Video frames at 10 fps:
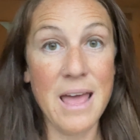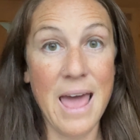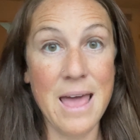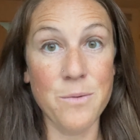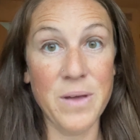
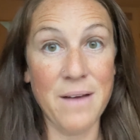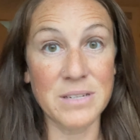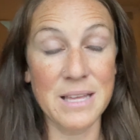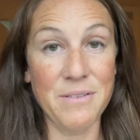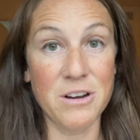And we have to
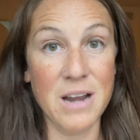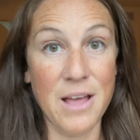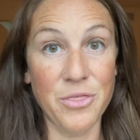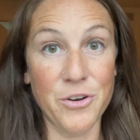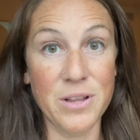leave here at
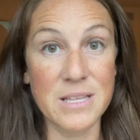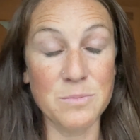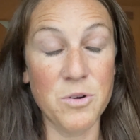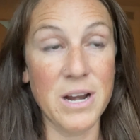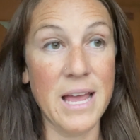9:30 this
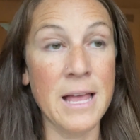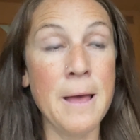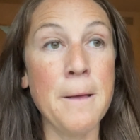morning